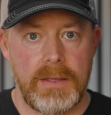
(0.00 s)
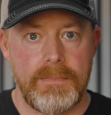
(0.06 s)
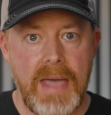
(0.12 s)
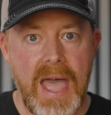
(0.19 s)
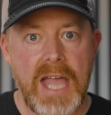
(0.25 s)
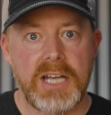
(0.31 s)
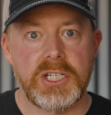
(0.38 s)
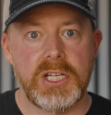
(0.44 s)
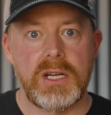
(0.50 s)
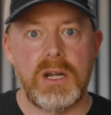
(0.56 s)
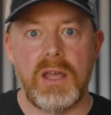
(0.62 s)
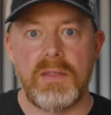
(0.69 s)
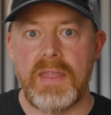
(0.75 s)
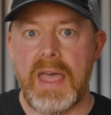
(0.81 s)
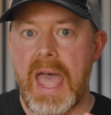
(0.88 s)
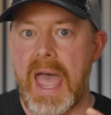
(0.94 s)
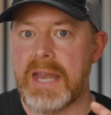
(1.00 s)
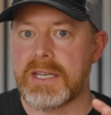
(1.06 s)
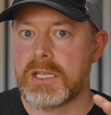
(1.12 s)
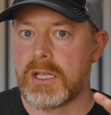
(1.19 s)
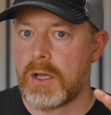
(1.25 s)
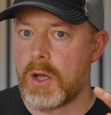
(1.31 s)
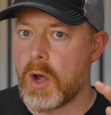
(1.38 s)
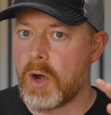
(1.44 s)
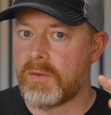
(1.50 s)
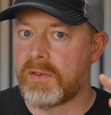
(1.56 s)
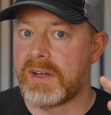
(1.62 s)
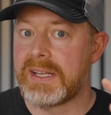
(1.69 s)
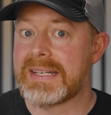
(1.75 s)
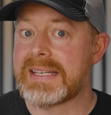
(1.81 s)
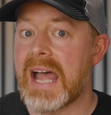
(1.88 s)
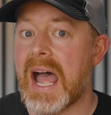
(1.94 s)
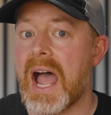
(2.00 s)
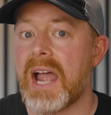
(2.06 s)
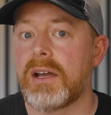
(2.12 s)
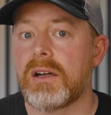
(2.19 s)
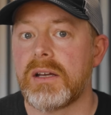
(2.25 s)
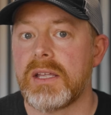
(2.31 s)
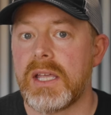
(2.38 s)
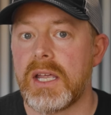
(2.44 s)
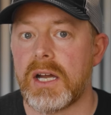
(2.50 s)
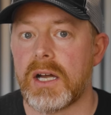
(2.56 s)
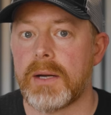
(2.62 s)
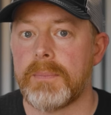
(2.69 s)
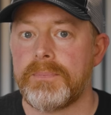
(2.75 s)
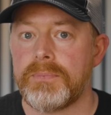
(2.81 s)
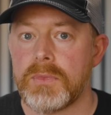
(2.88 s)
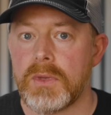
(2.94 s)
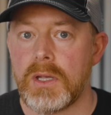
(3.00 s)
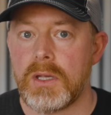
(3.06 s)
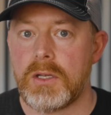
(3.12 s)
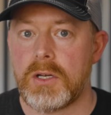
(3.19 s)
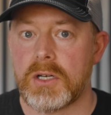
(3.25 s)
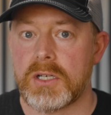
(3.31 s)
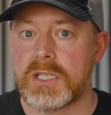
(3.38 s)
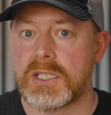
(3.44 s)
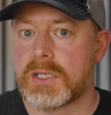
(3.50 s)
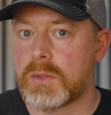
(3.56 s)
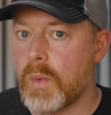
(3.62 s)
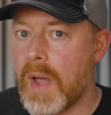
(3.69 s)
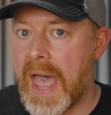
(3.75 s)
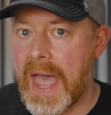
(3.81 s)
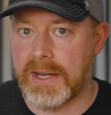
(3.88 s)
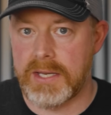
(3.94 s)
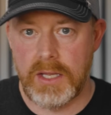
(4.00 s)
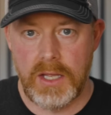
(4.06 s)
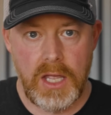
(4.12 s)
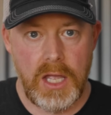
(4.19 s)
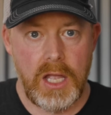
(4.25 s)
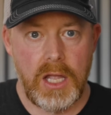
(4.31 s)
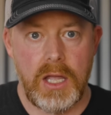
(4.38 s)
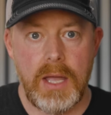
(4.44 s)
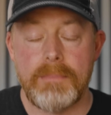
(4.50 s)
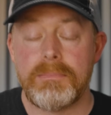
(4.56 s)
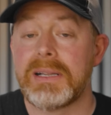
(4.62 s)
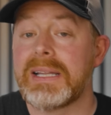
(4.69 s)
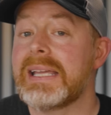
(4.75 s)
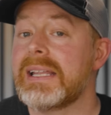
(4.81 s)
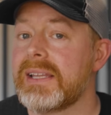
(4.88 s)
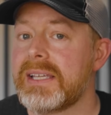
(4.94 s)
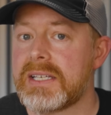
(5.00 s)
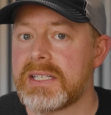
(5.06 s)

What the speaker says: Imagine that over an entire year, your sweat completely